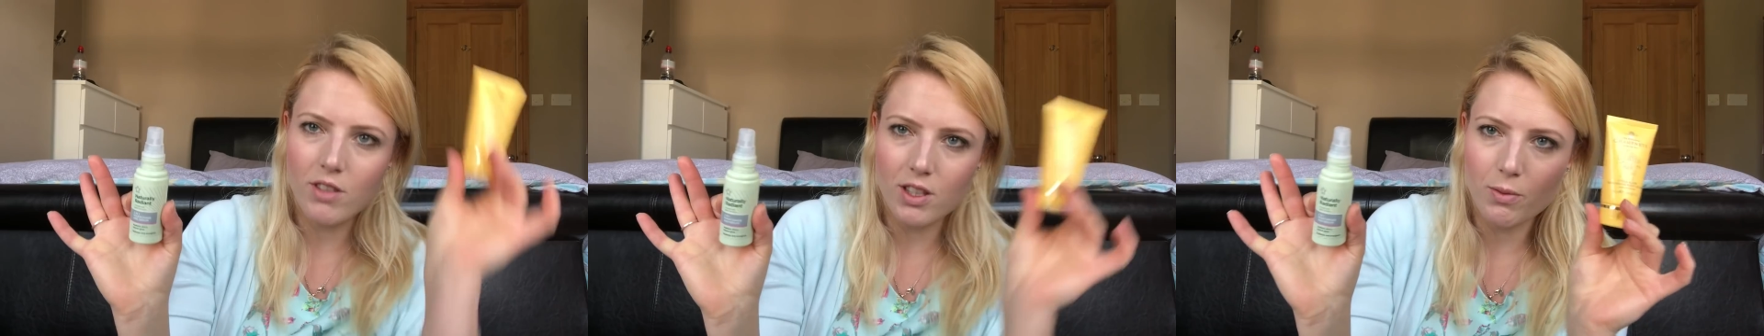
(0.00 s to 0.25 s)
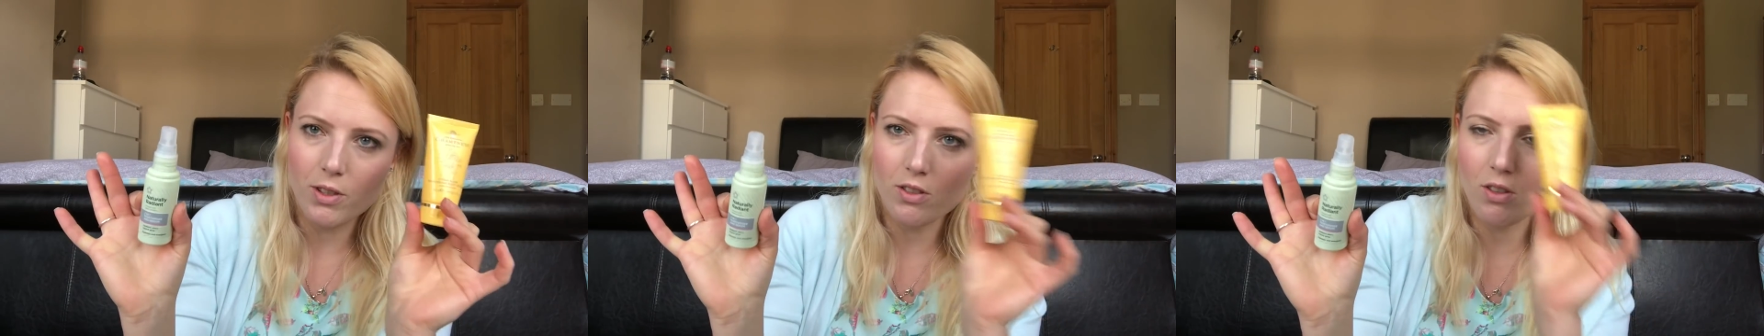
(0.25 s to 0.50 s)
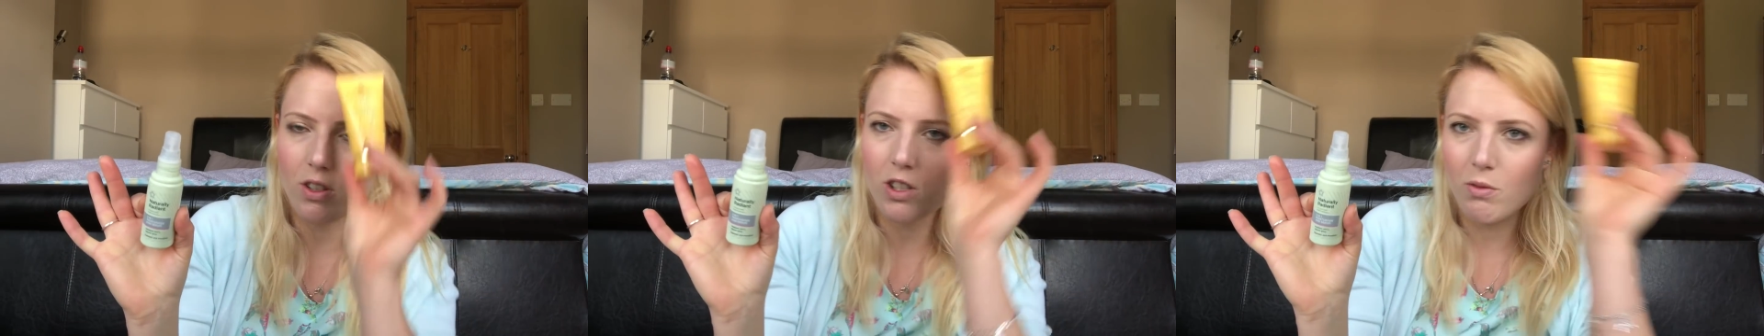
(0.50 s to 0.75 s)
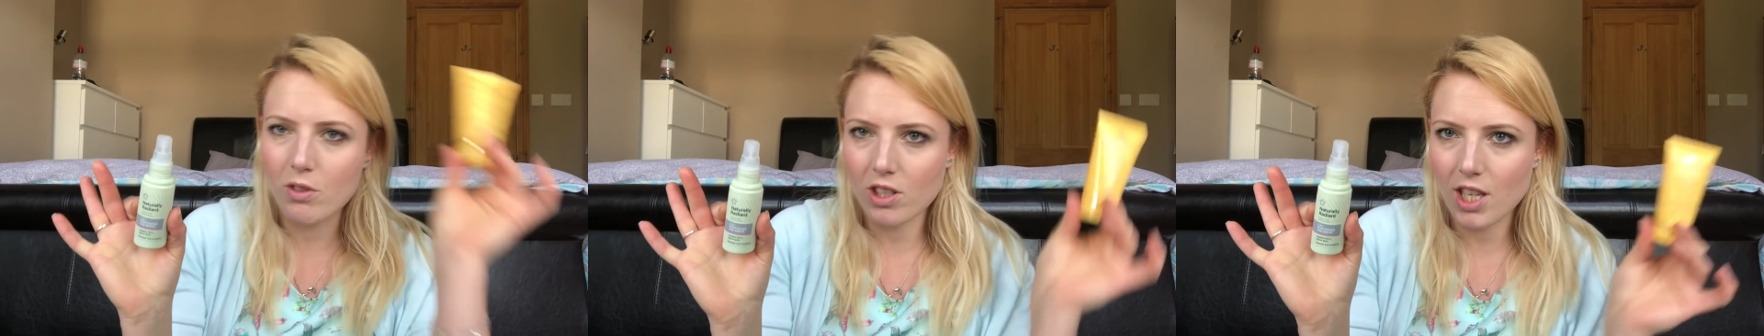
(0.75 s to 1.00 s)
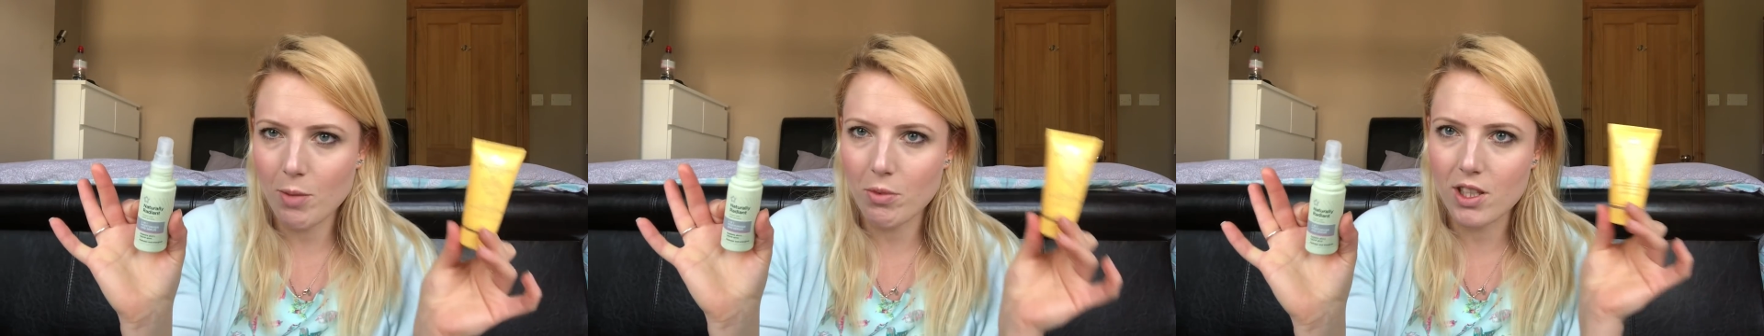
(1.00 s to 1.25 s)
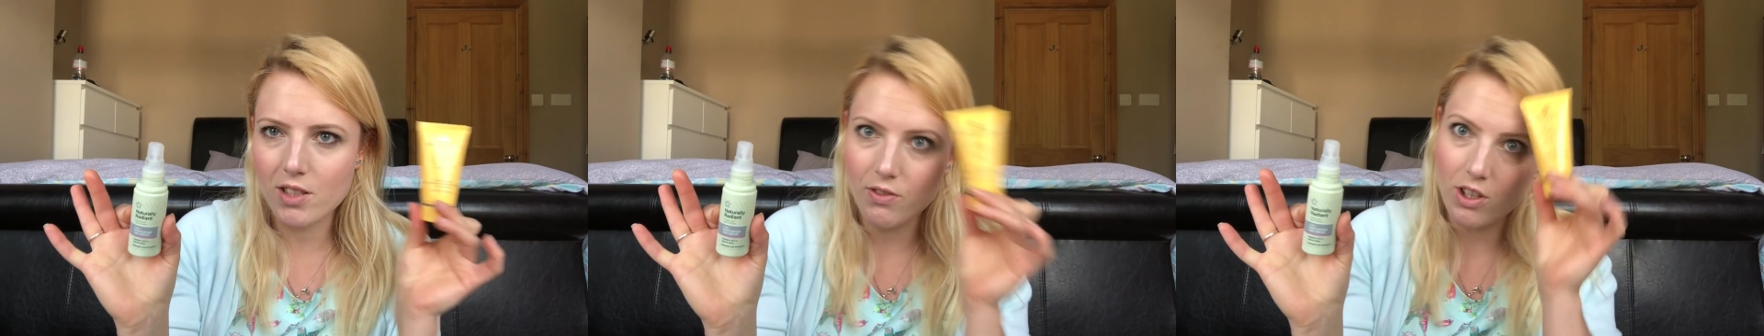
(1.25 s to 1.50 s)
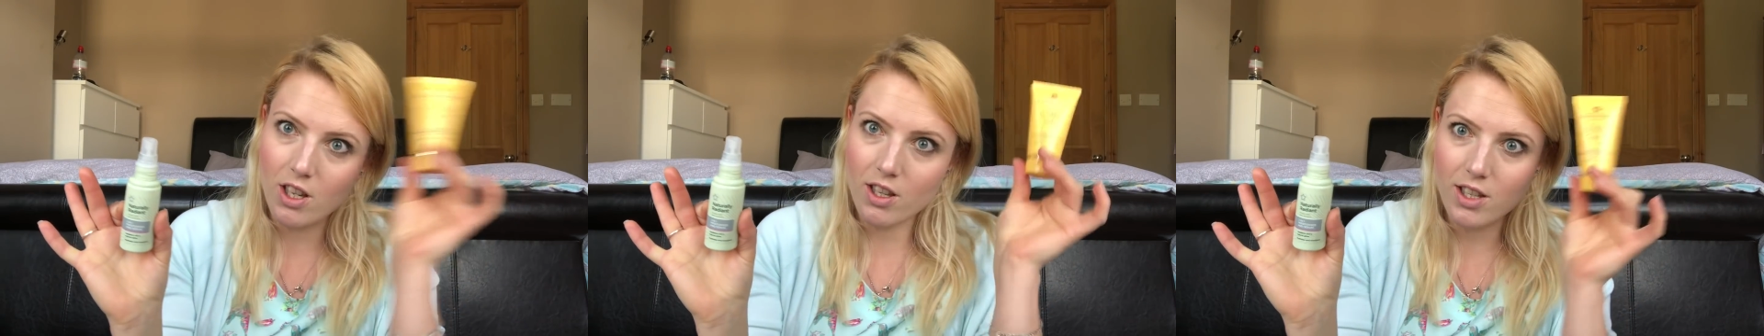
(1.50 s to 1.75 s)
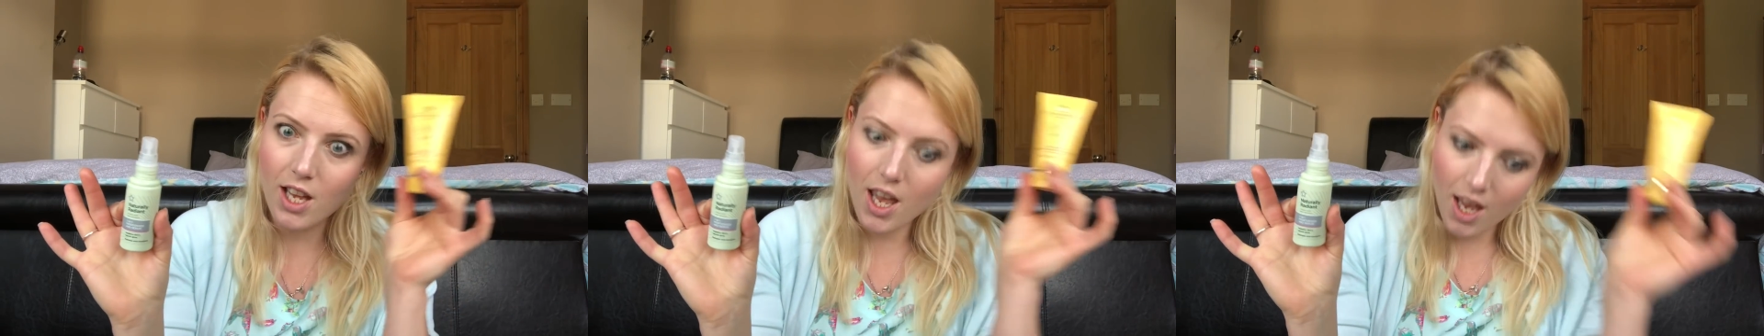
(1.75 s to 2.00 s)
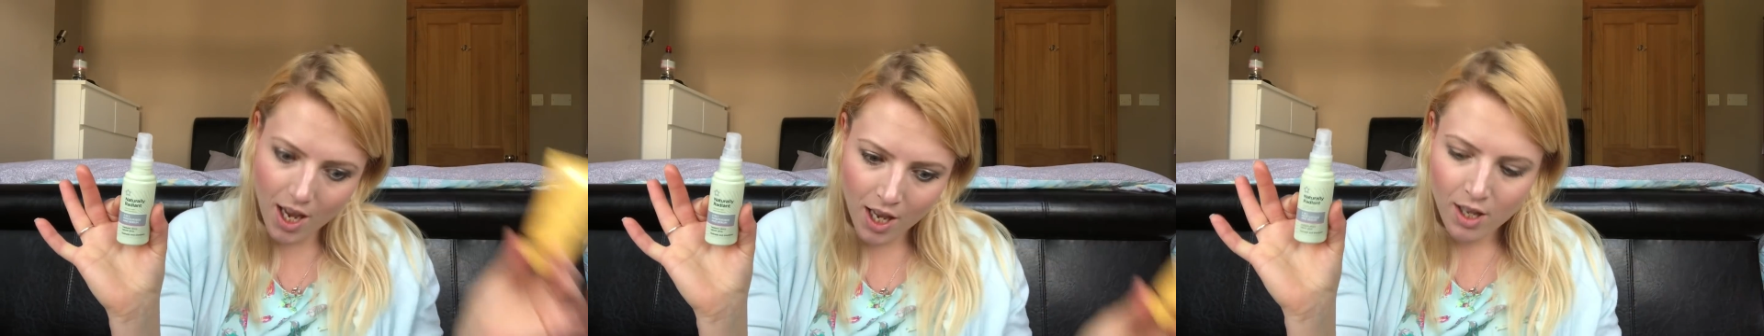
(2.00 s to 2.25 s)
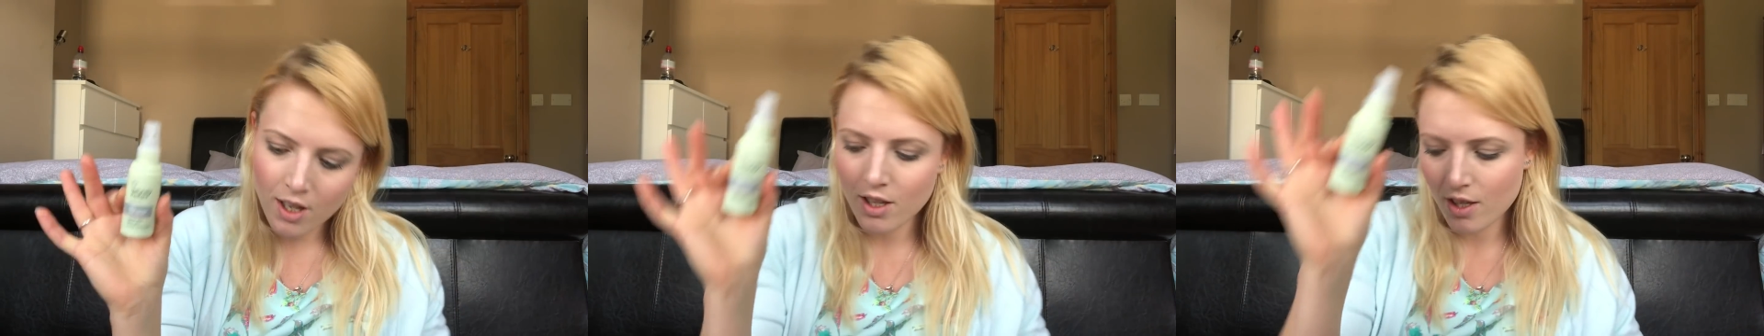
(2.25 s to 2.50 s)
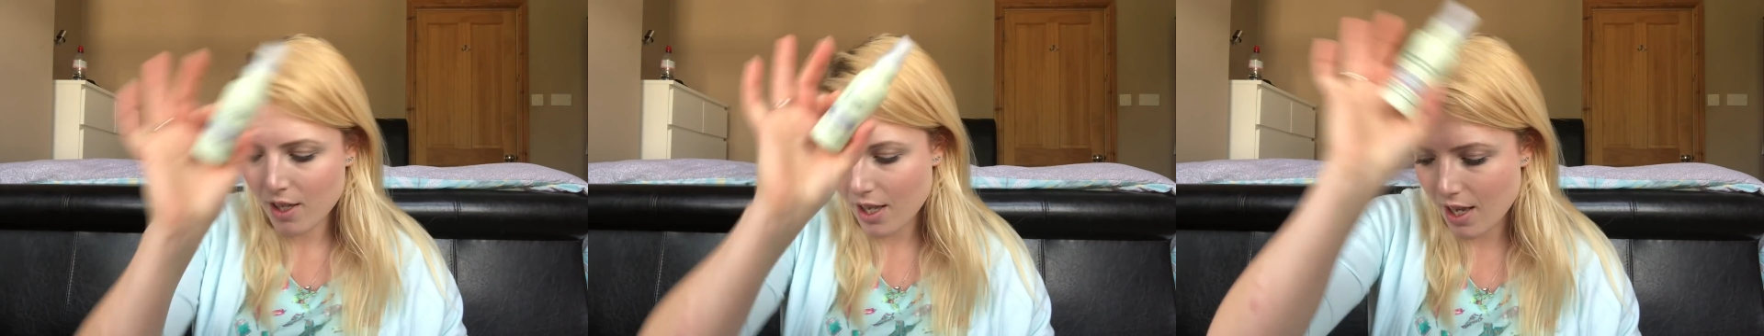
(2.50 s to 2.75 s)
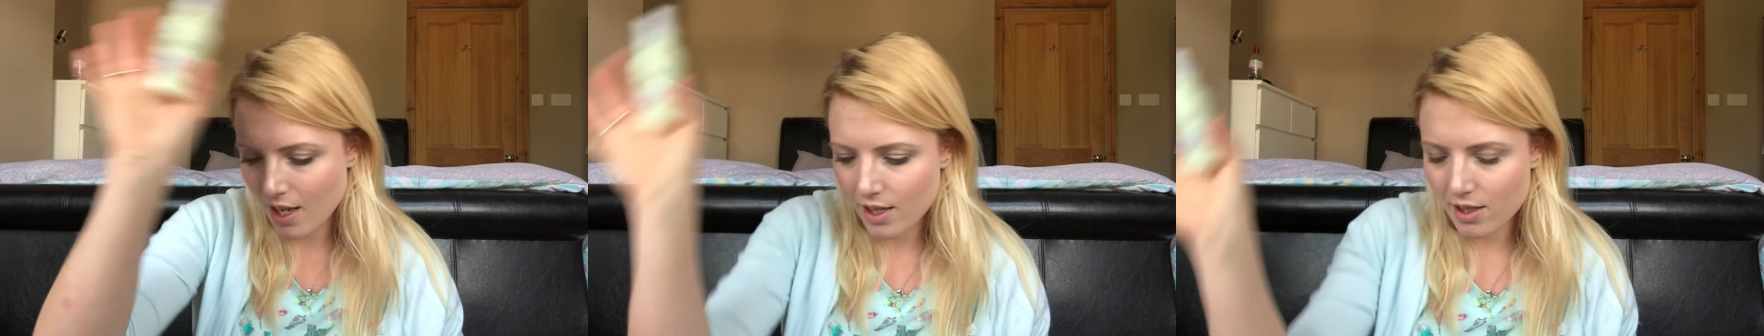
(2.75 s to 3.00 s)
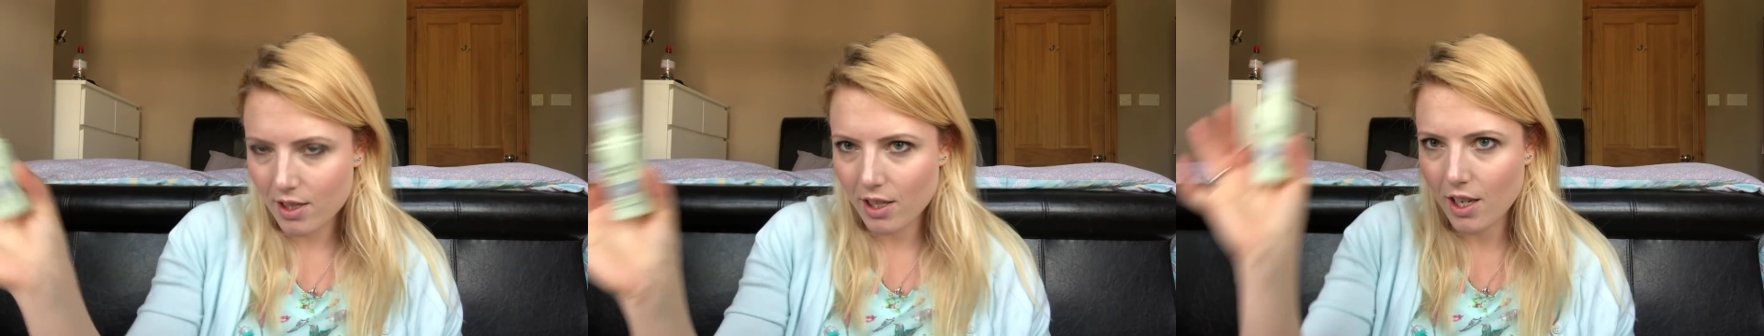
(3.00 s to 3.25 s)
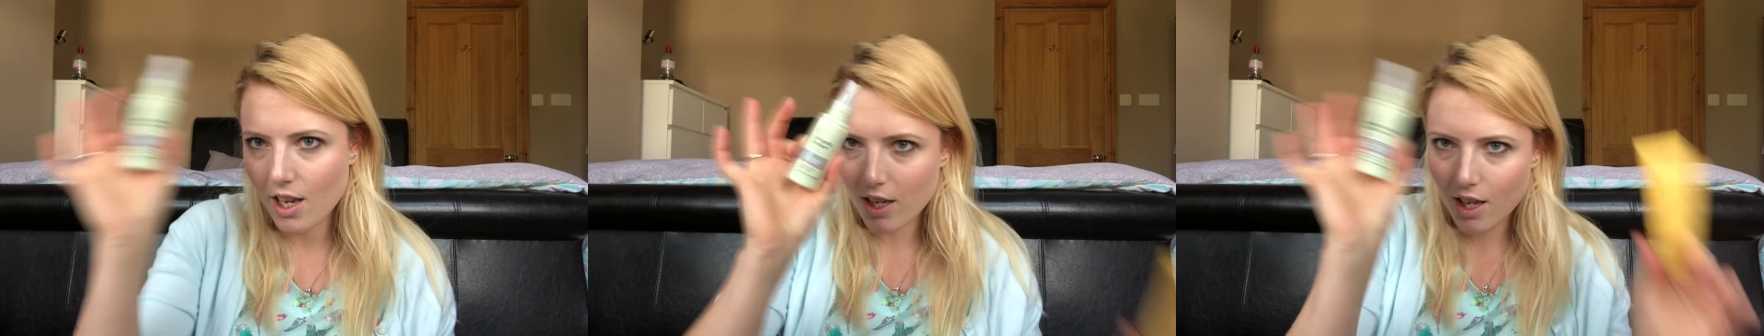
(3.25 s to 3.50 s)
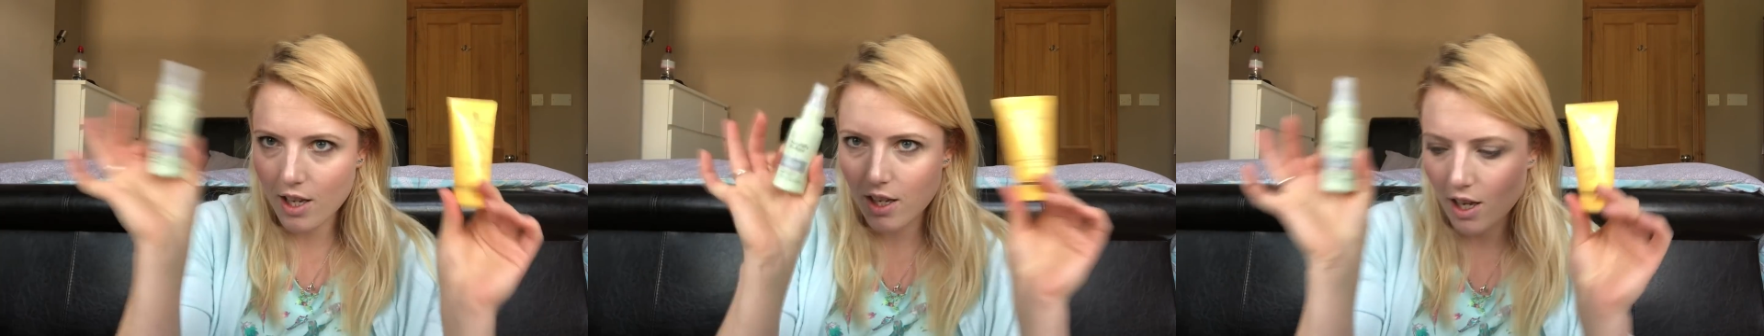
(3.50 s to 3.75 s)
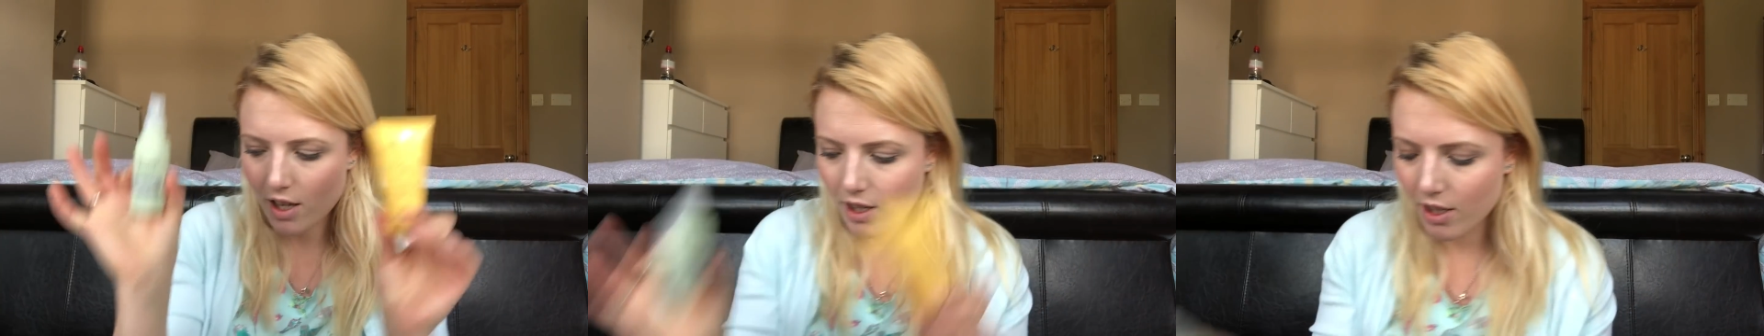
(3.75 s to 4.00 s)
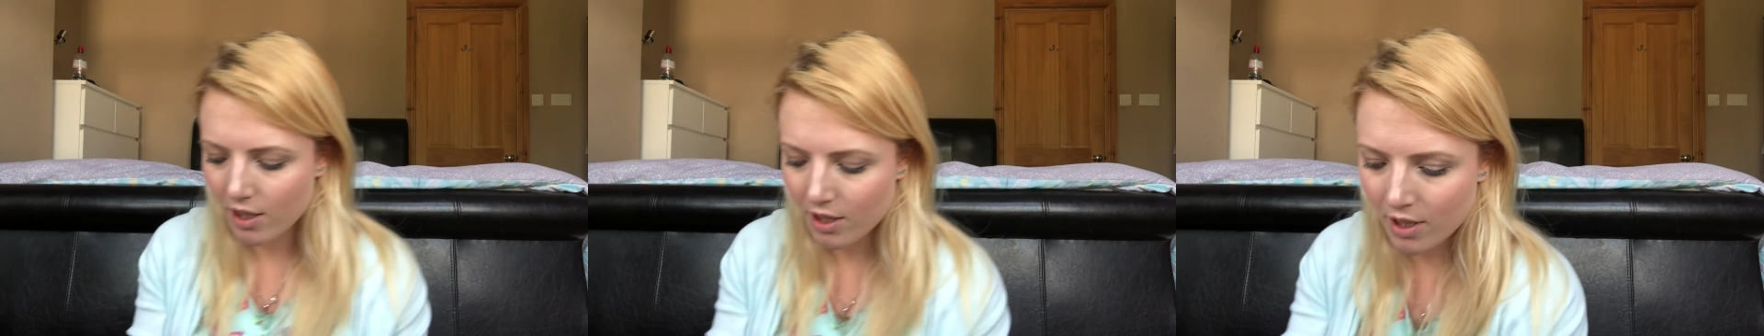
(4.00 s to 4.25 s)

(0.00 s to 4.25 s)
this one's not, so we'll just keep this for another day and yada yada yada.